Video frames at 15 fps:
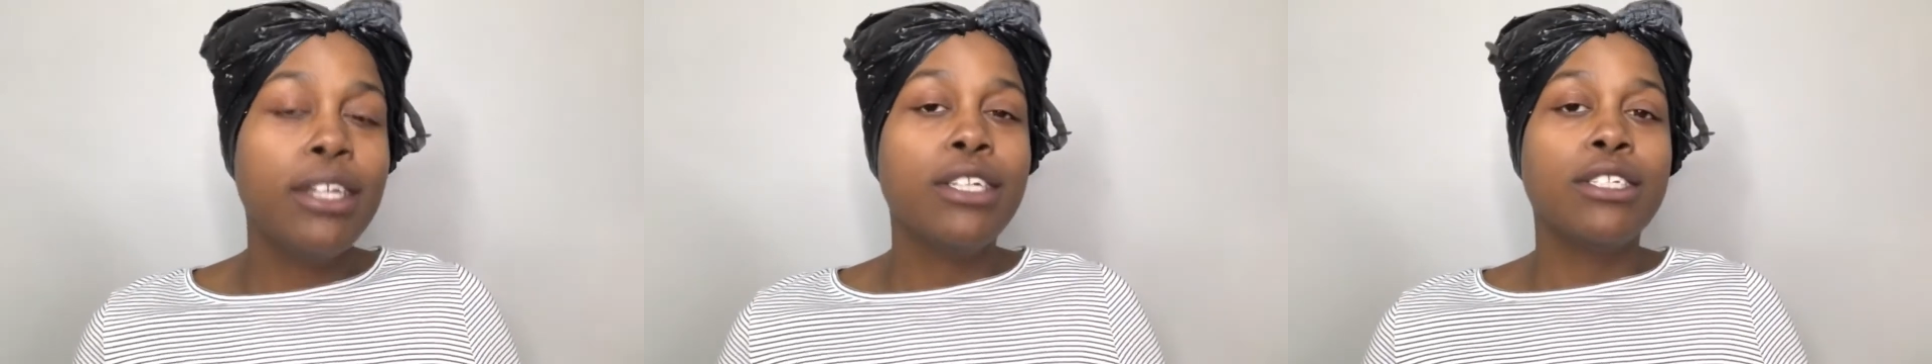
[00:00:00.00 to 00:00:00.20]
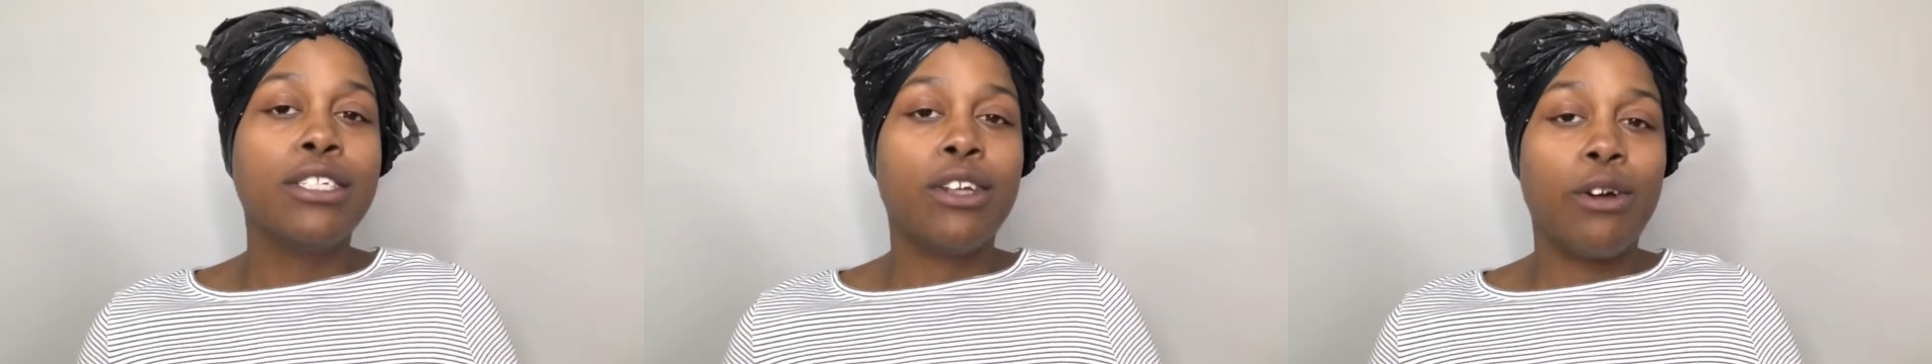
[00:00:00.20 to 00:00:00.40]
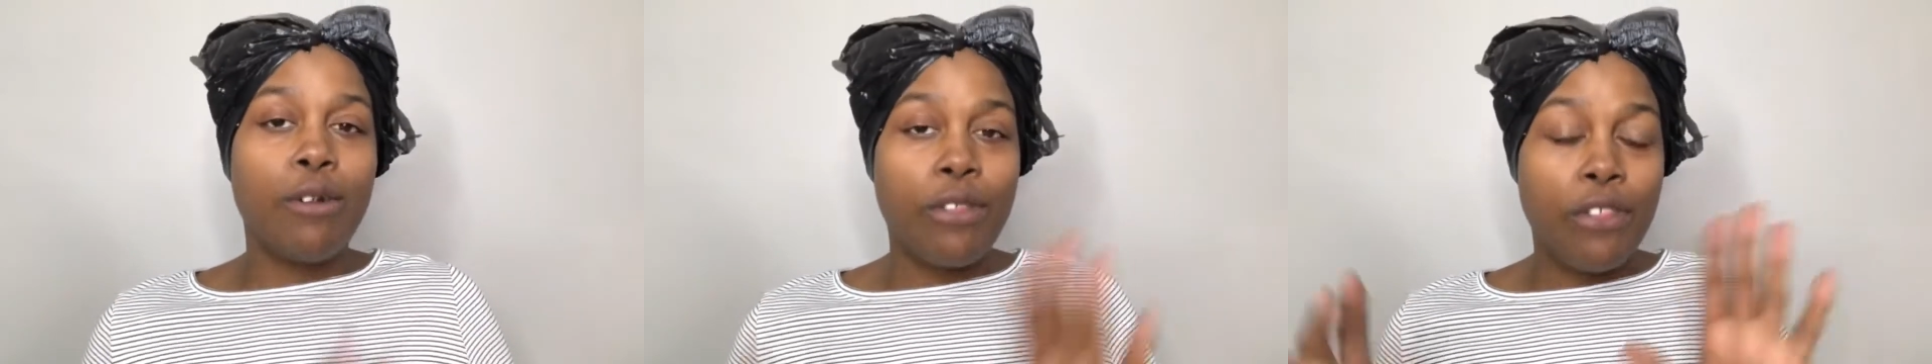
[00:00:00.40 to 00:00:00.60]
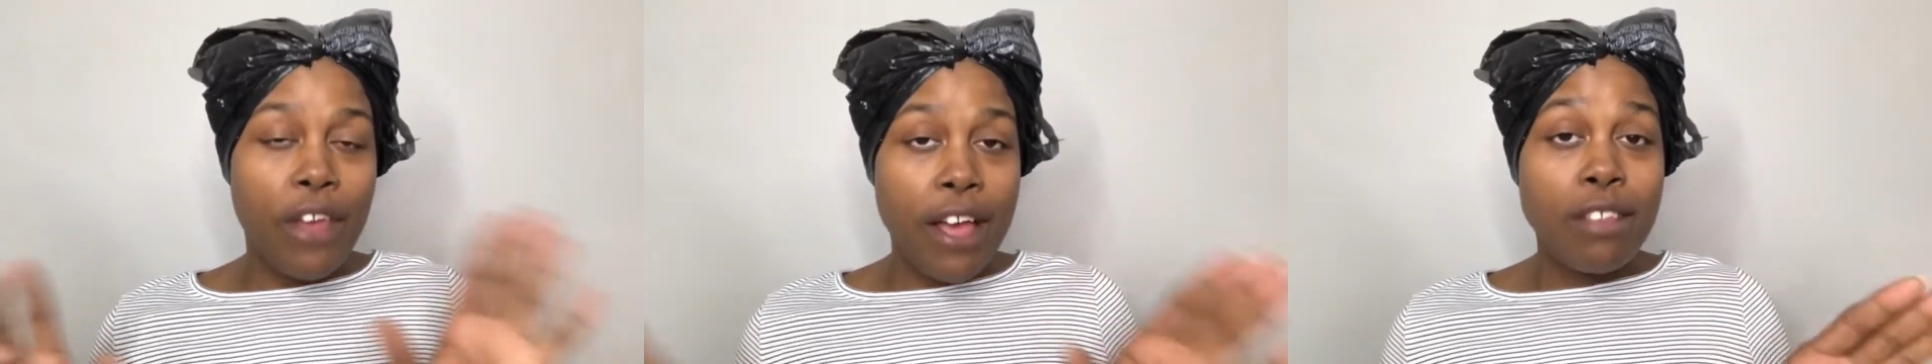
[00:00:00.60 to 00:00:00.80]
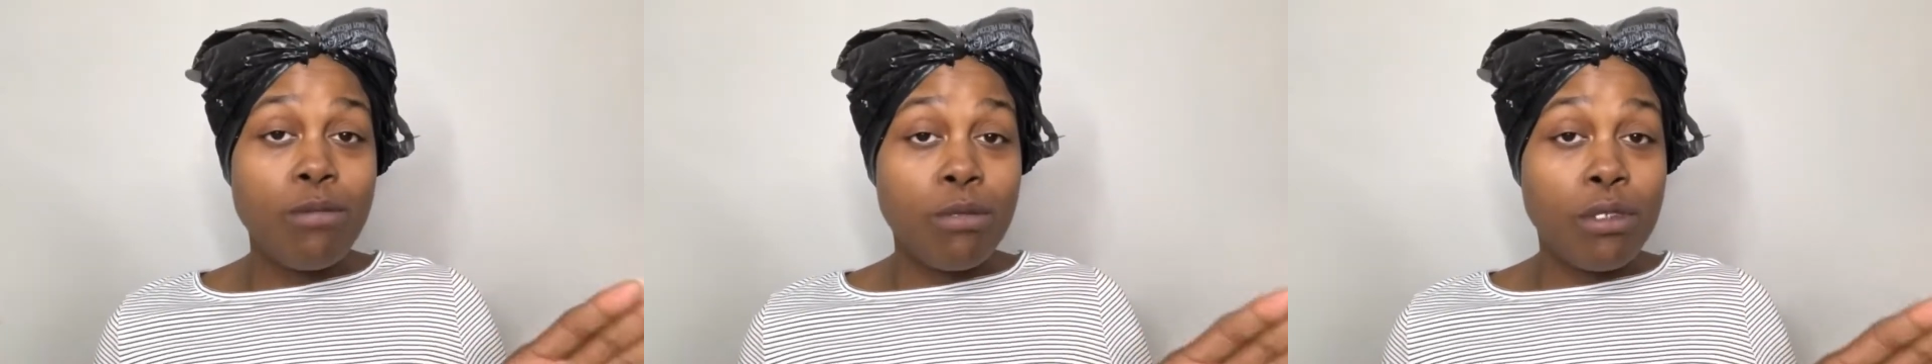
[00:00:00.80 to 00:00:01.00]
So
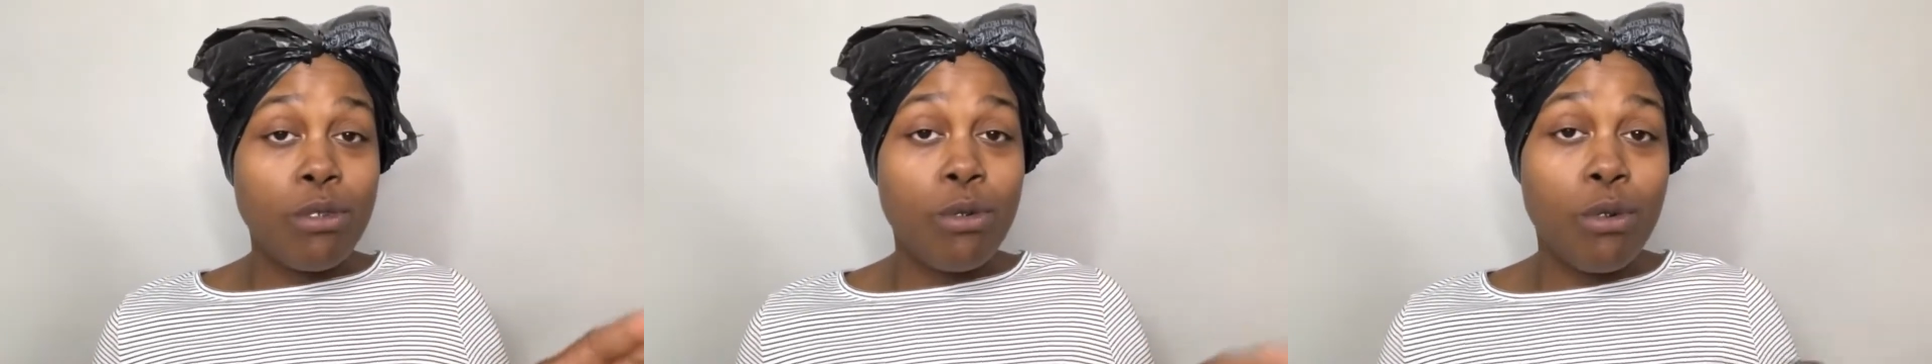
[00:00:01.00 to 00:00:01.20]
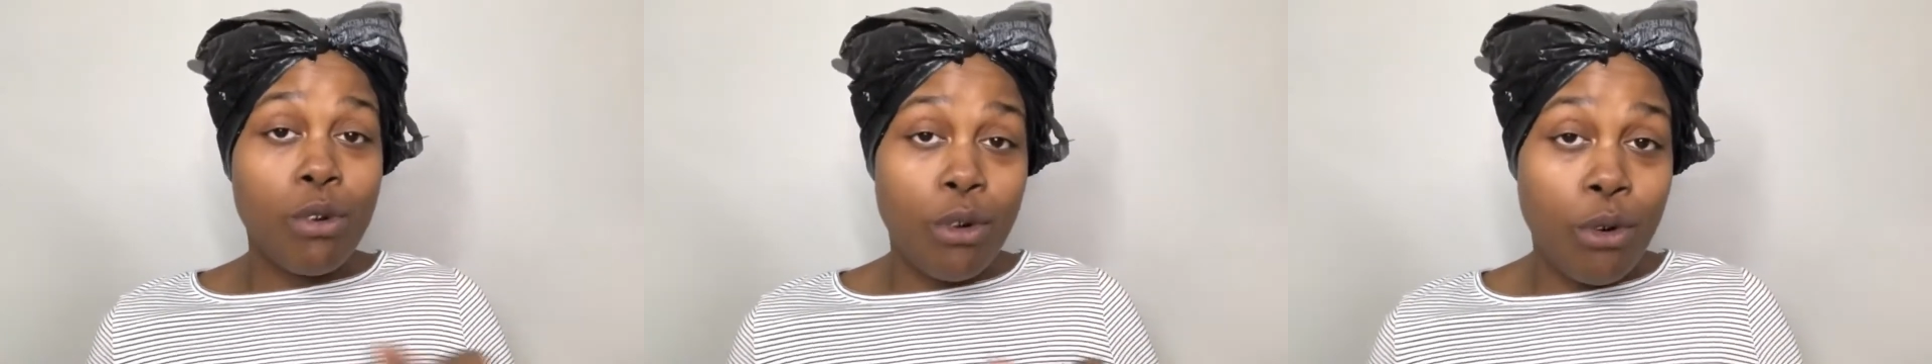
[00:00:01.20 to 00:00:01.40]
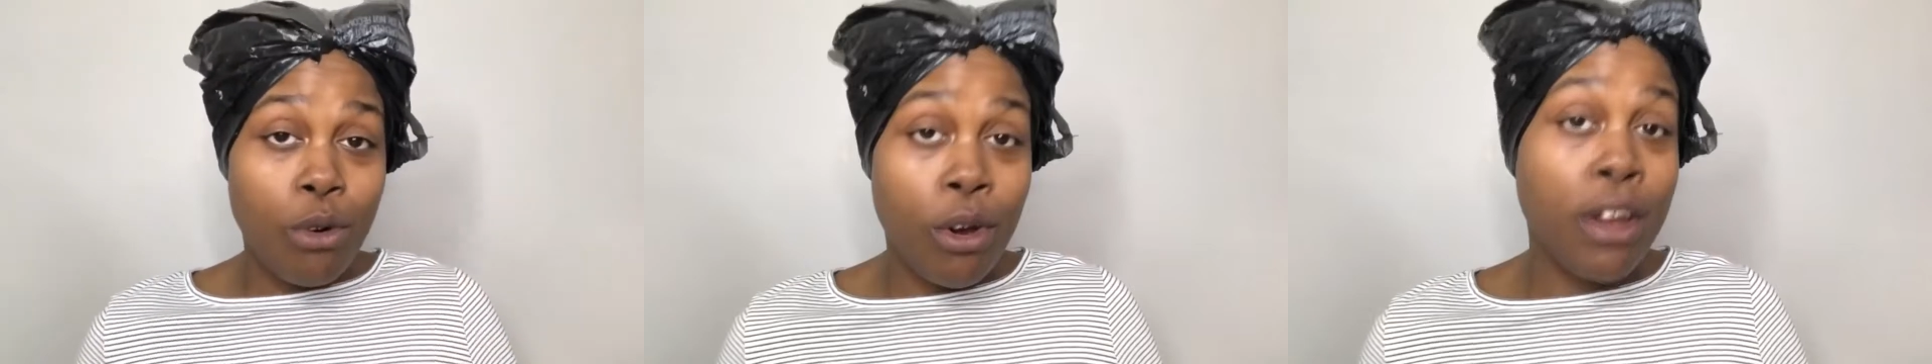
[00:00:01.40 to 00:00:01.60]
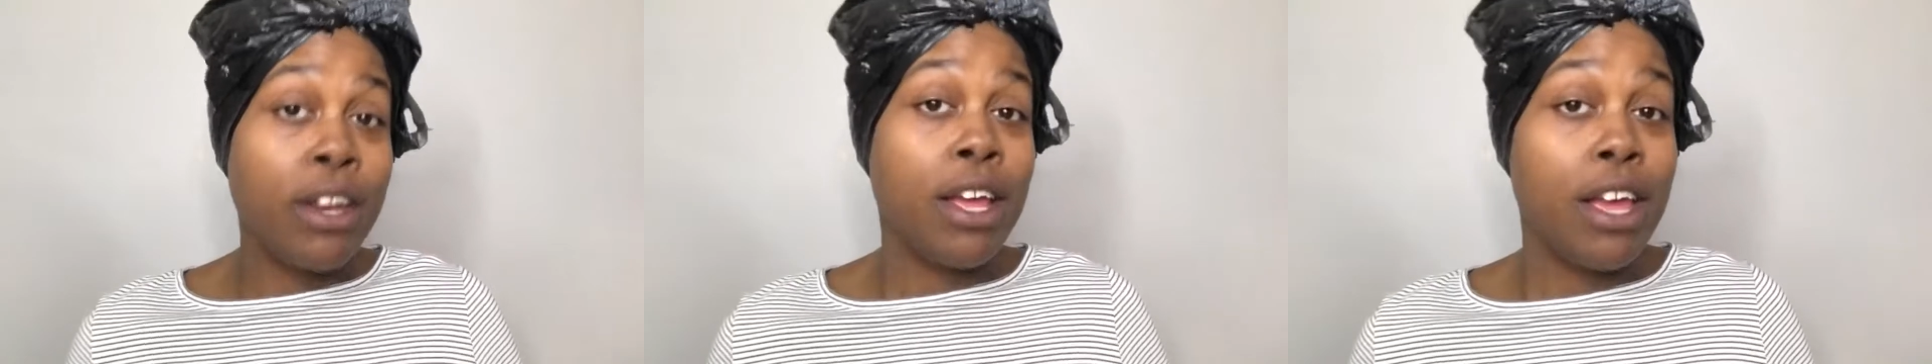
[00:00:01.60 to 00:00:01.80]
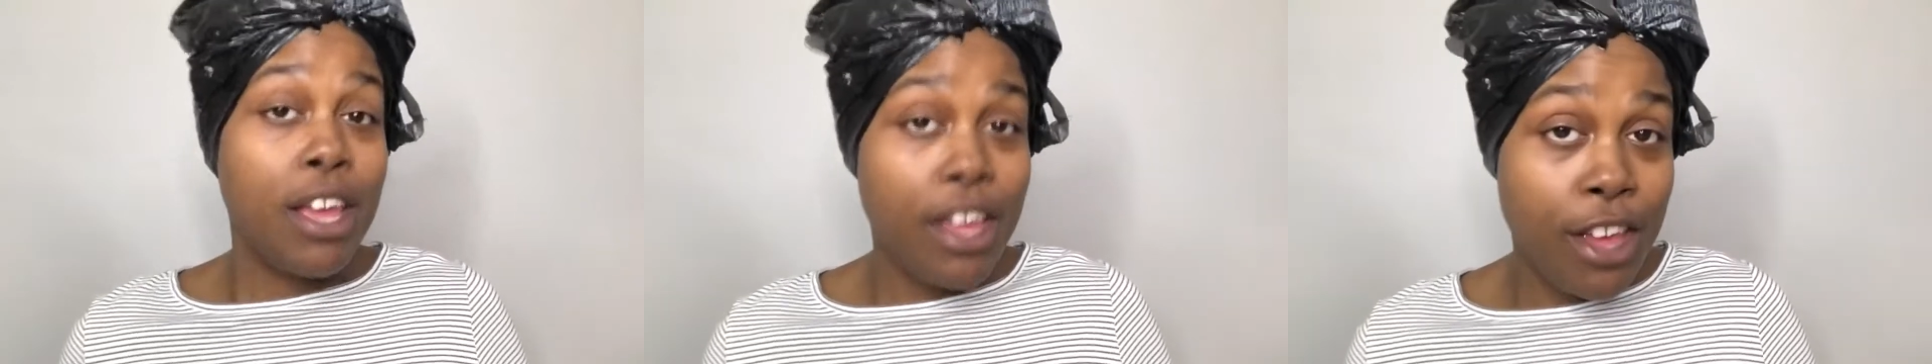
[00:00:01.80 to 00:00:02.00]
that's what's going on
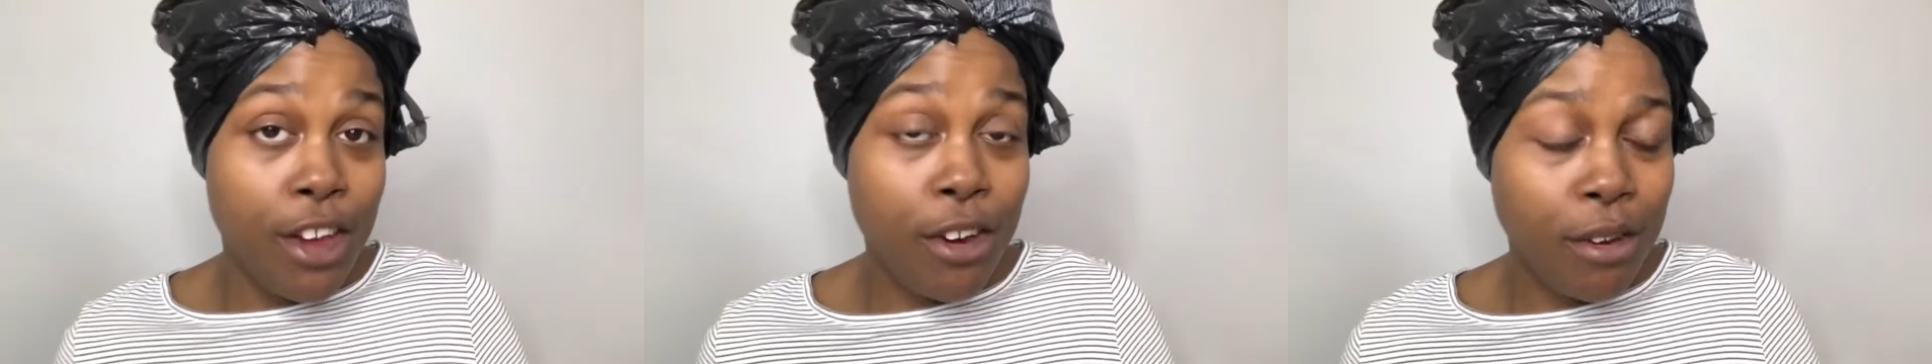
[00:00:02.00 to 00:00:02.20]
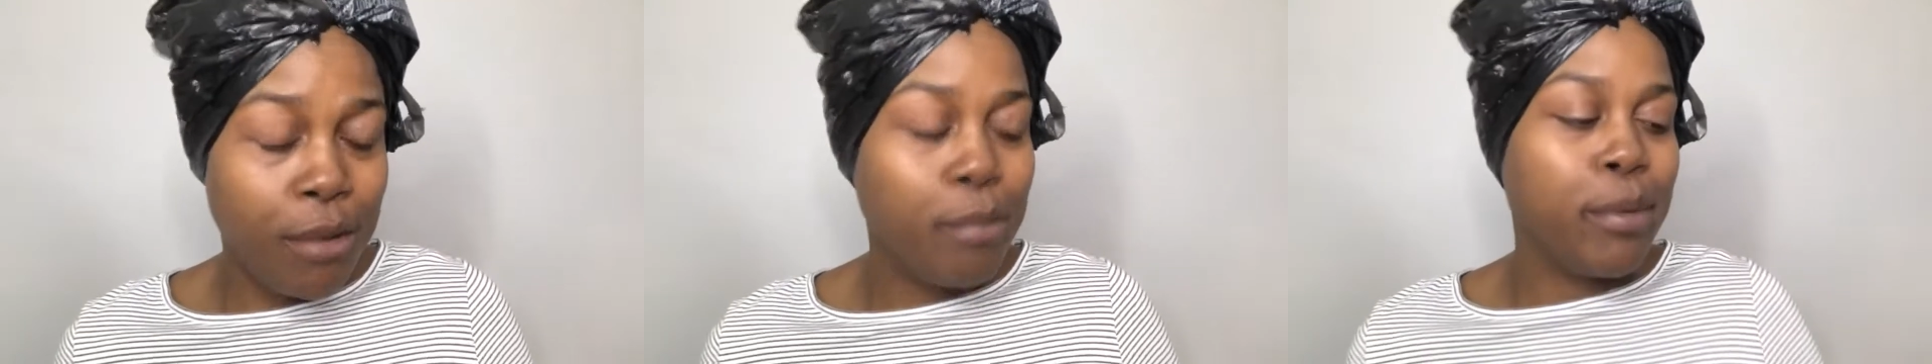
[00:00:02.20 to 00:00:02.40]
here.